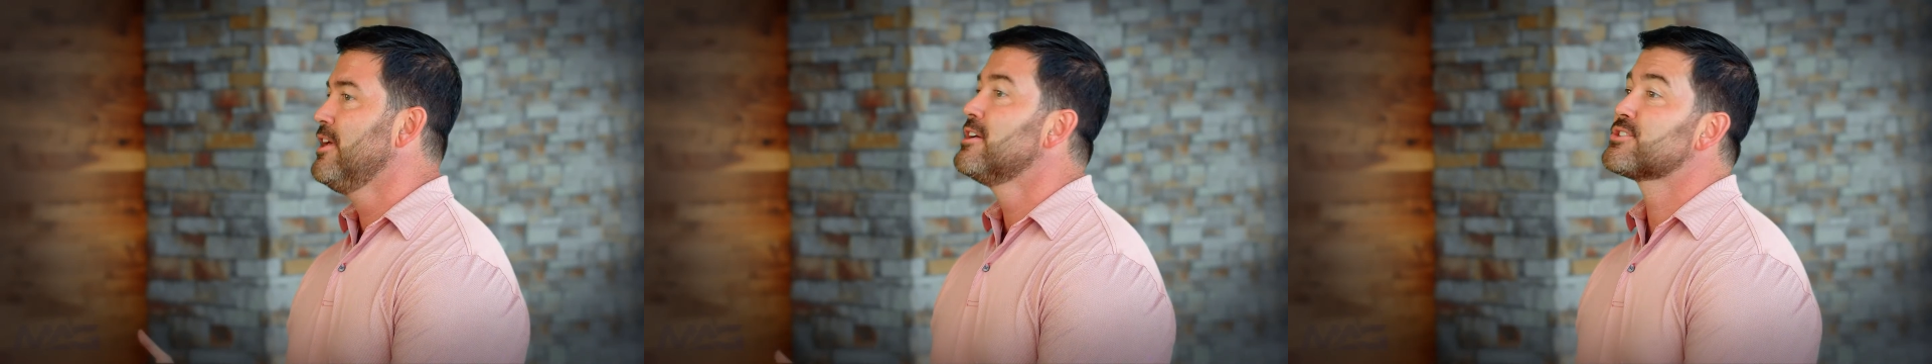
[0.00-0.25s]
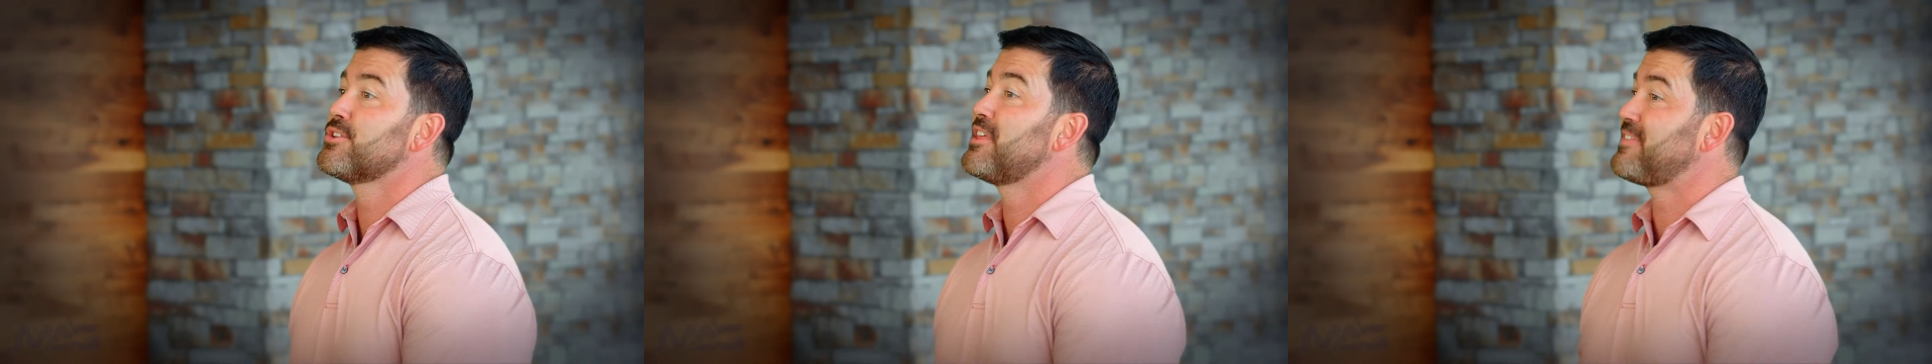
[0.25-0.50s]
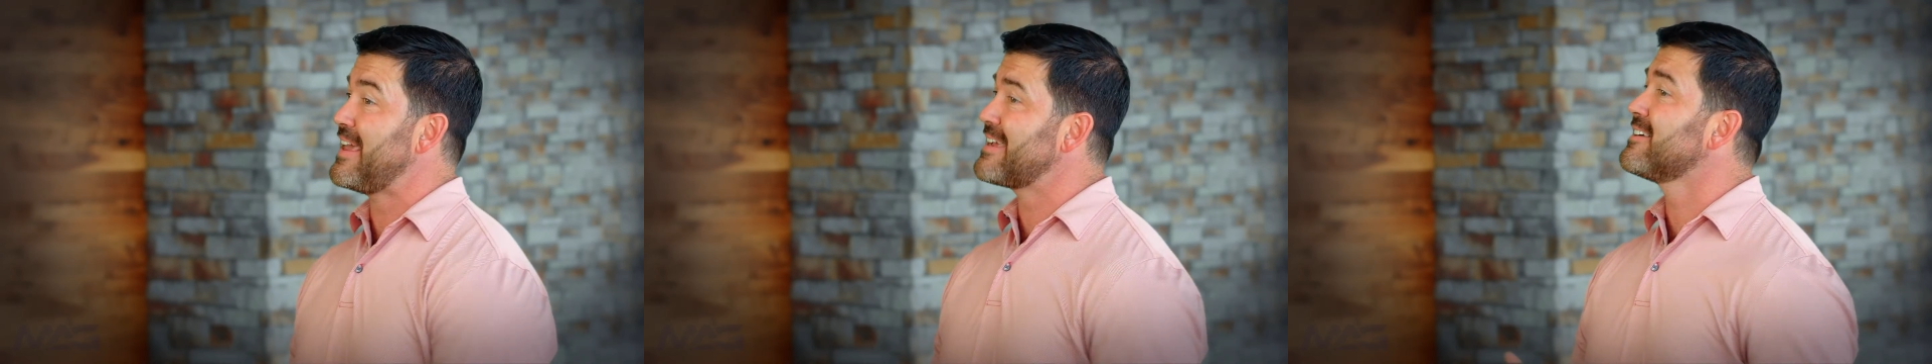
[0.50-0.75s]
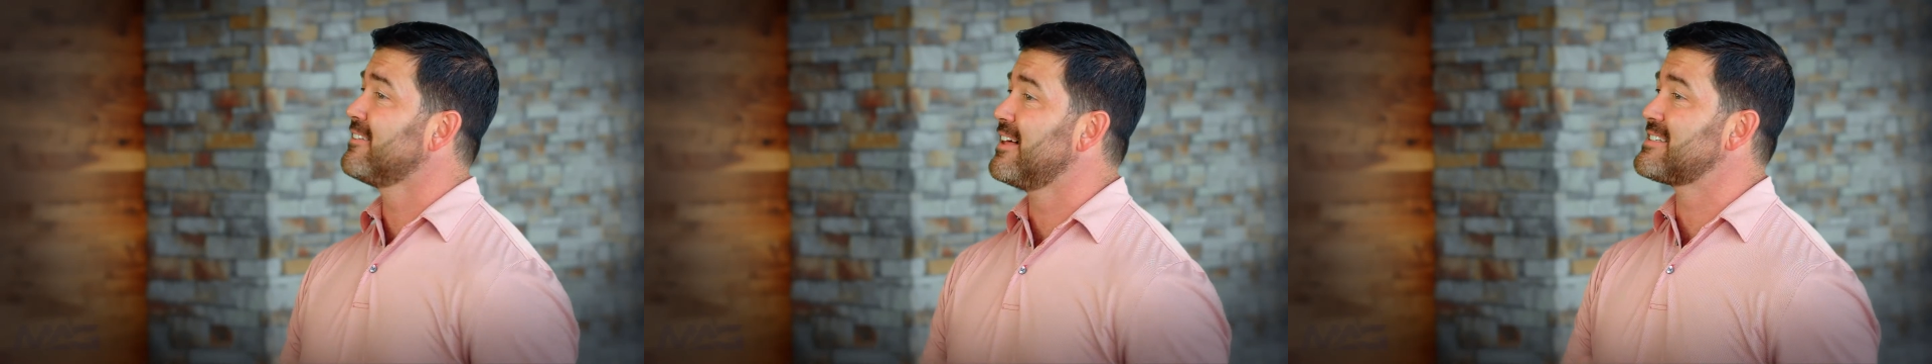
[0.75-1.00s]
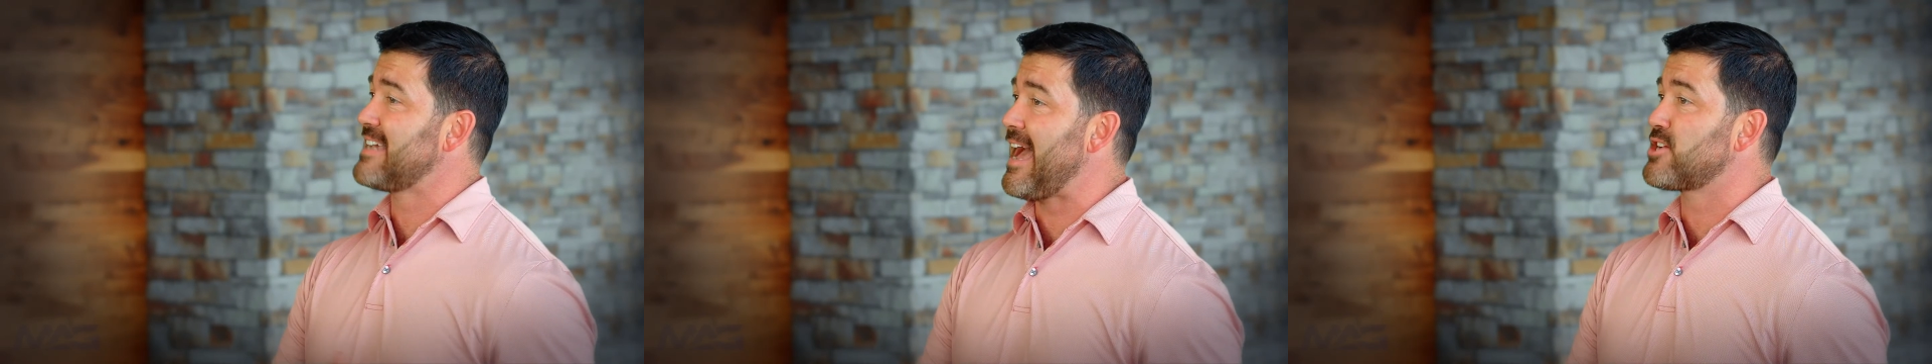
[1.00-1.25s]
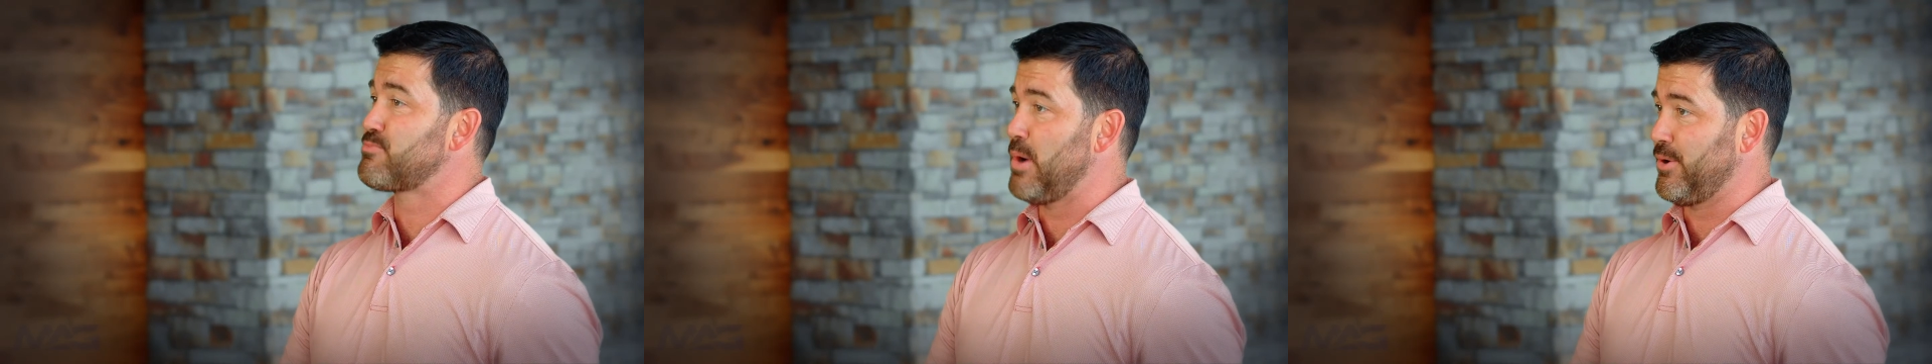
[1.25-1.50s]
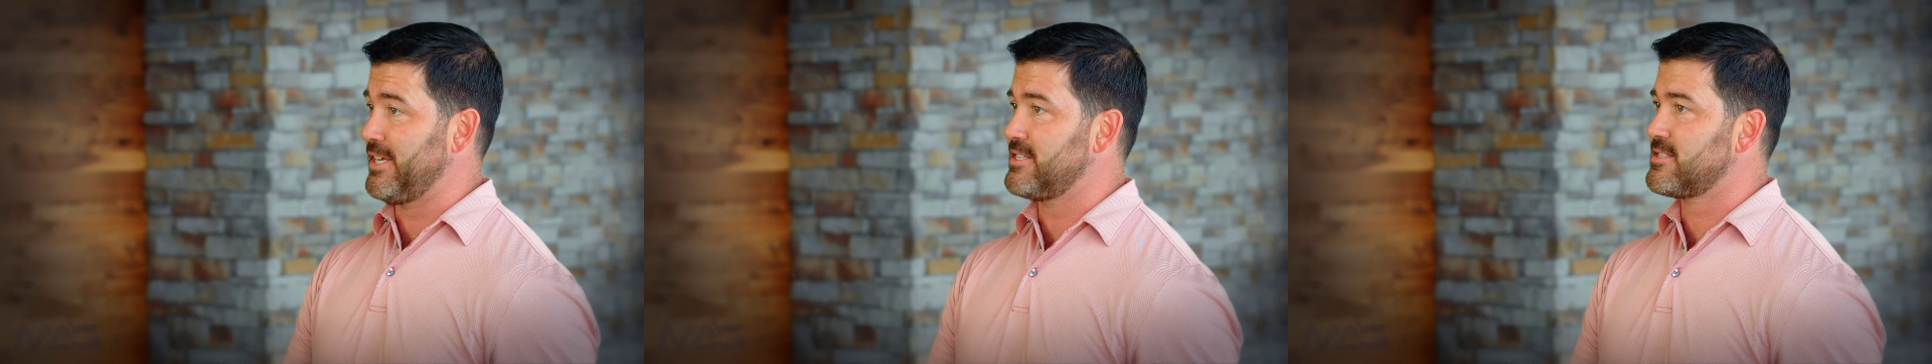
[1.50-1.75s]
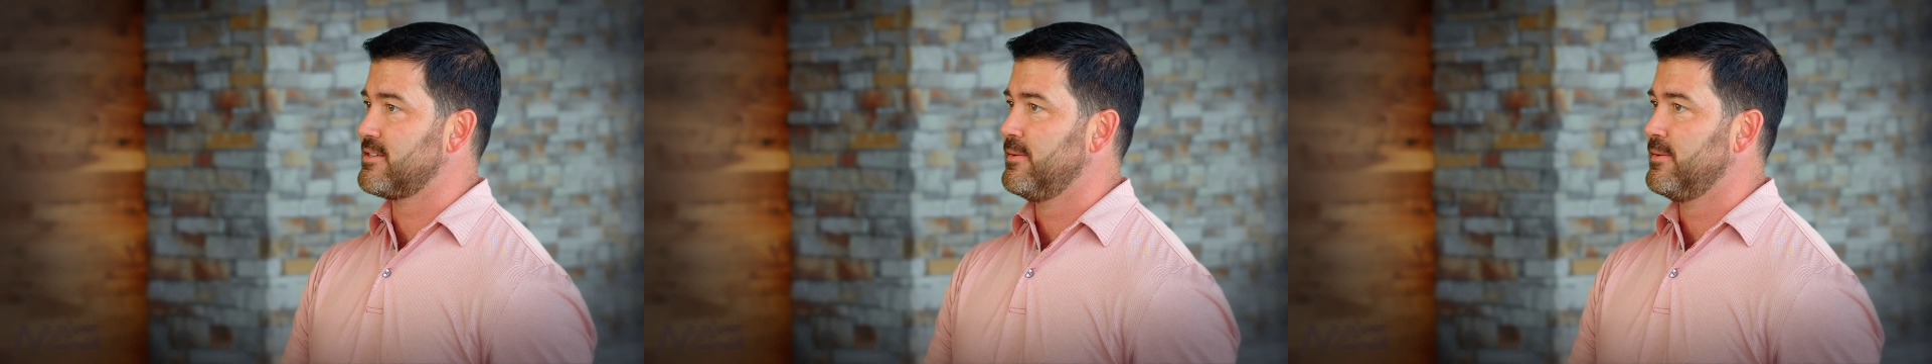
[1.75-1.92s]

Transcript: so that they can collect a cash bonus.